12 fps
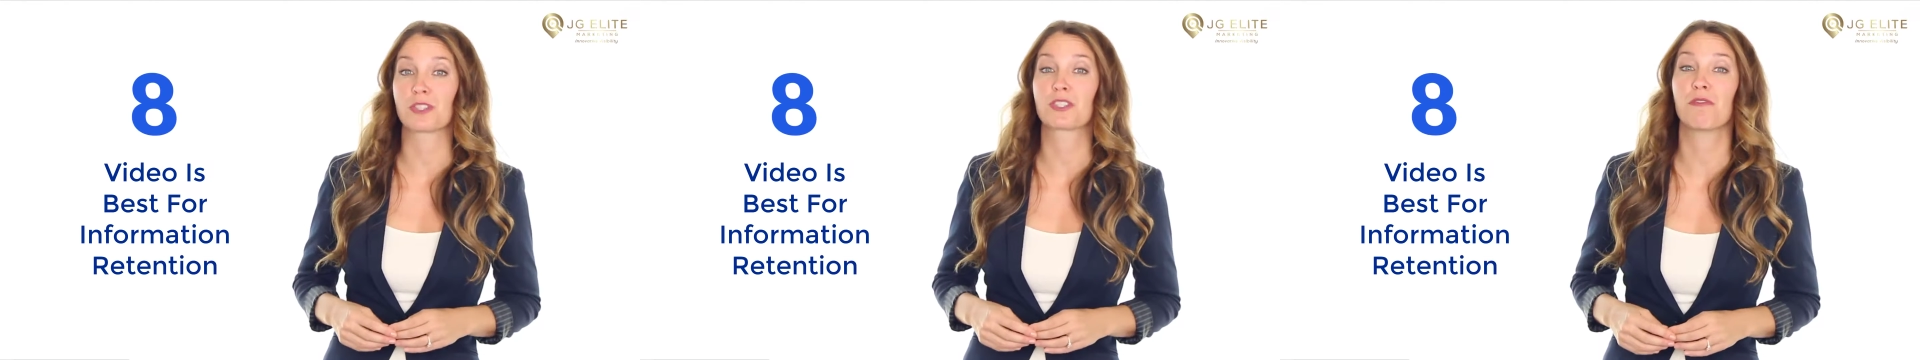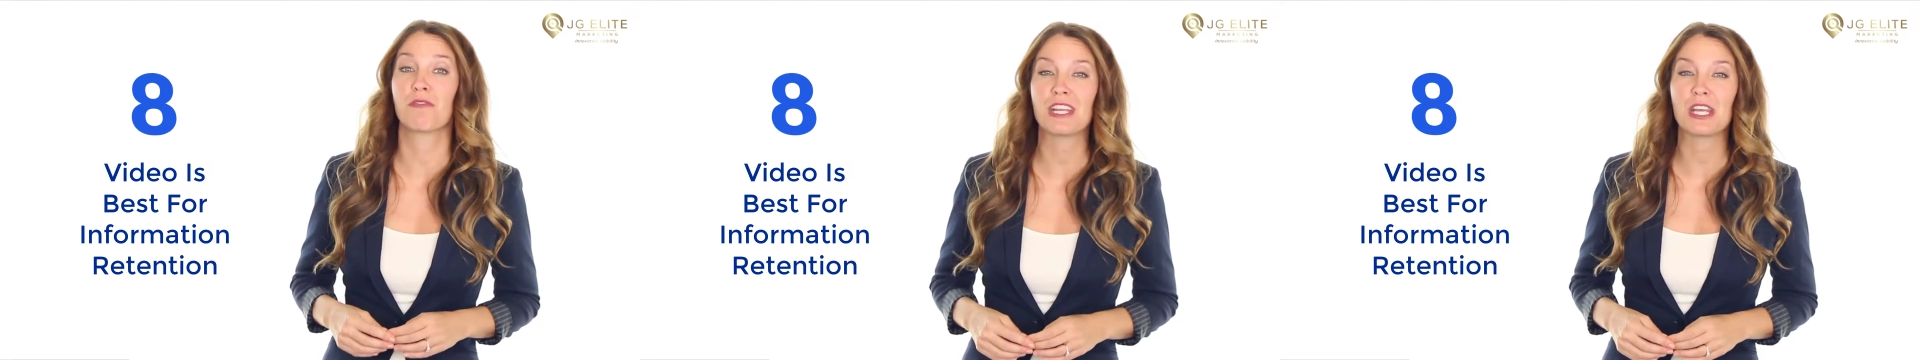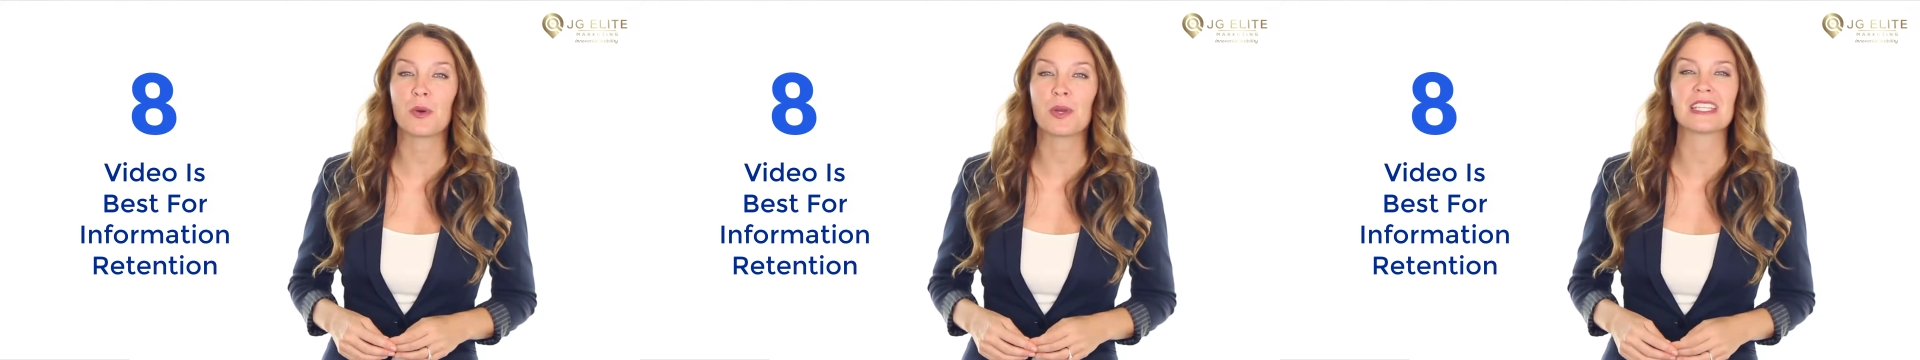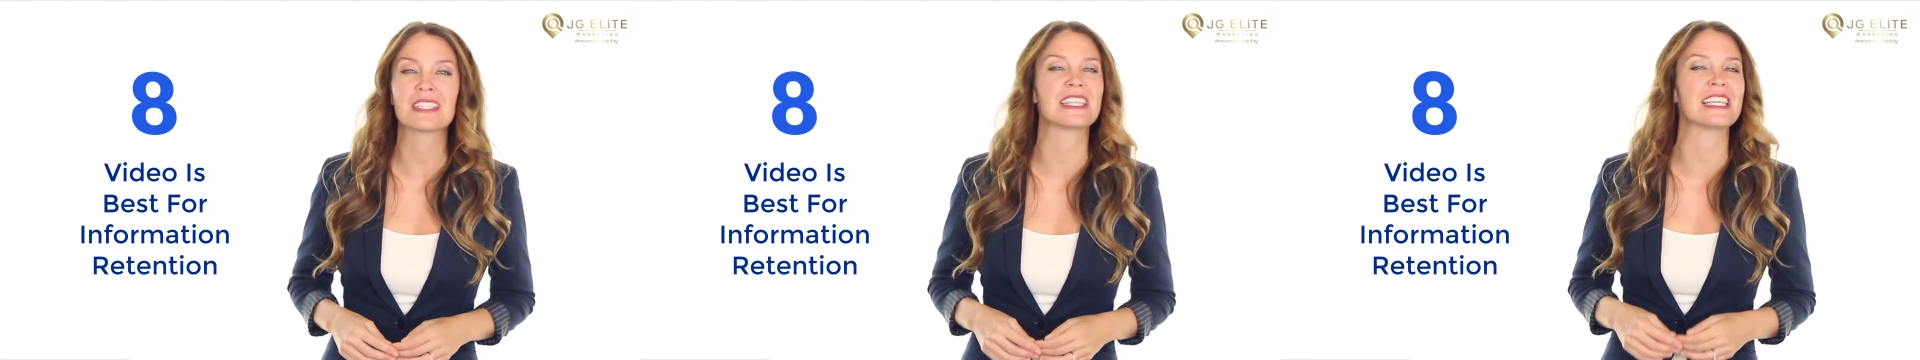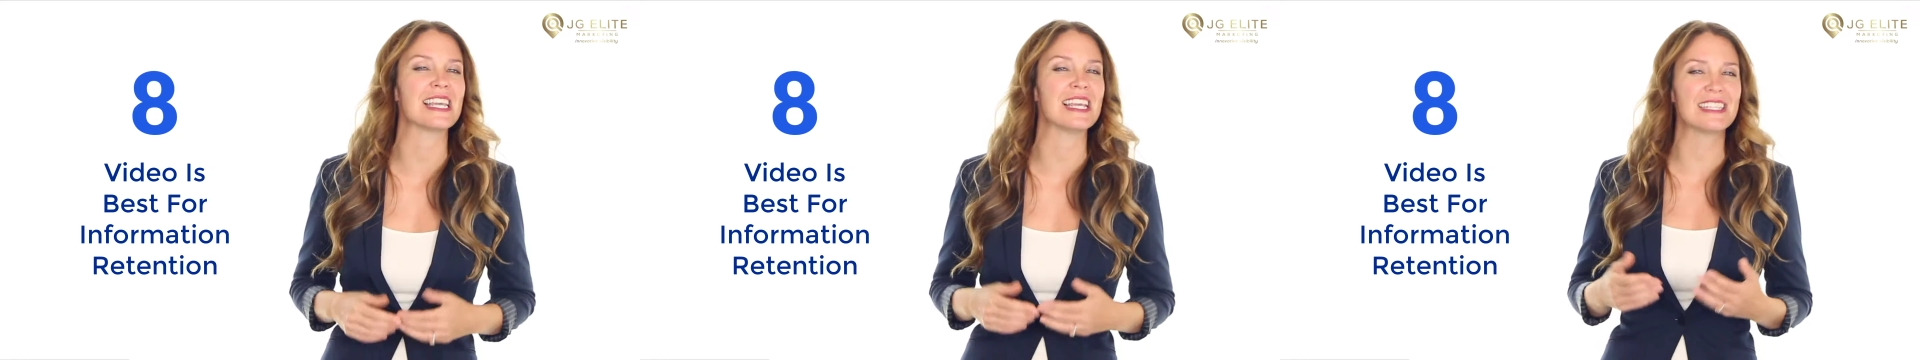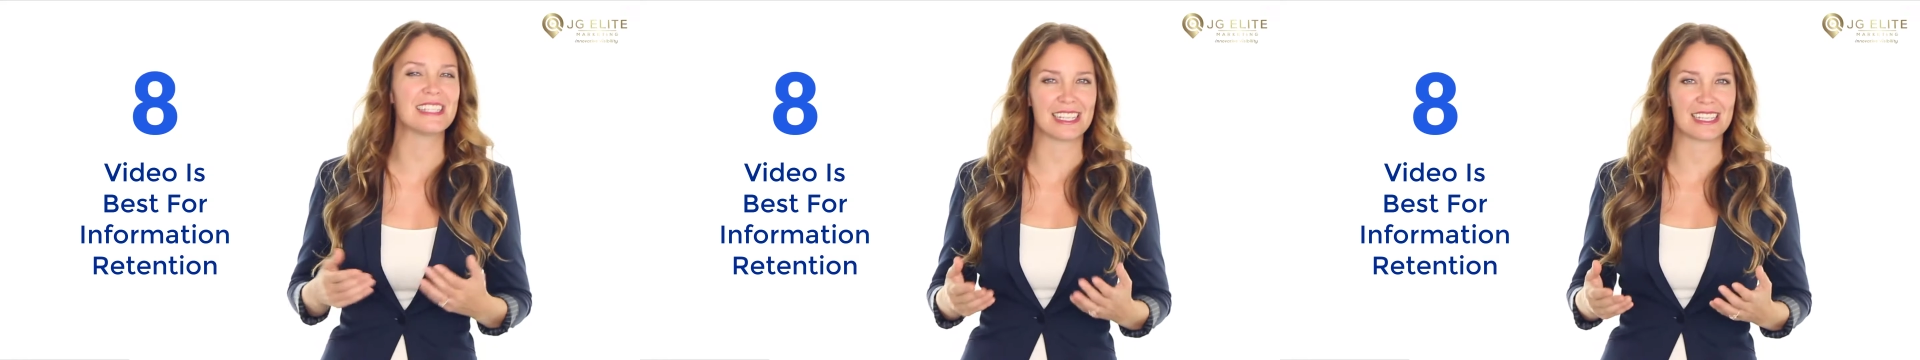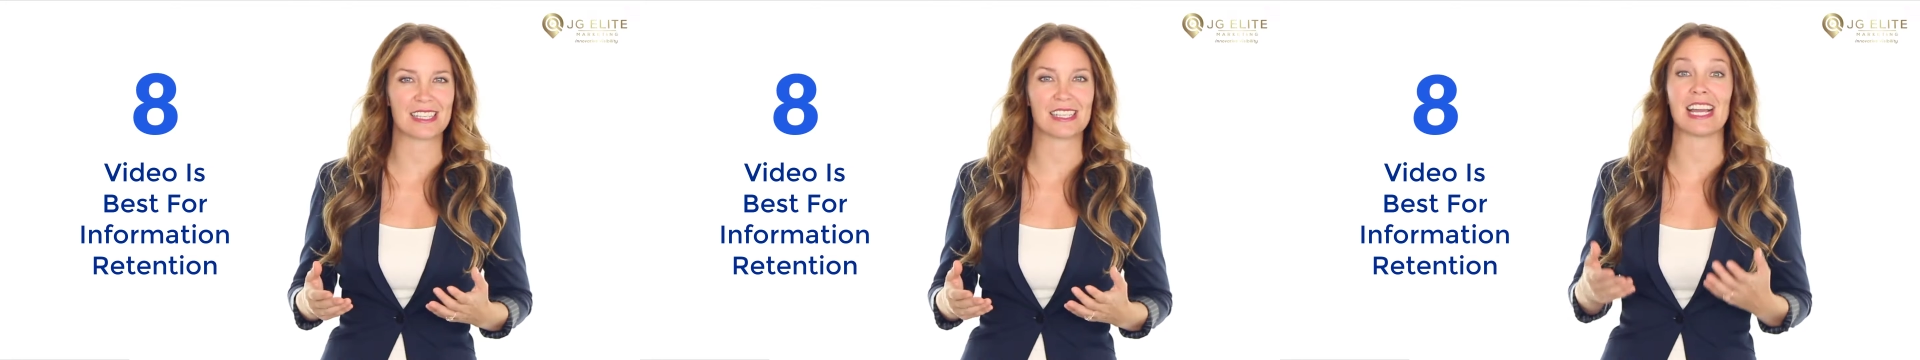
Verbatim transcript: so video is the easiest to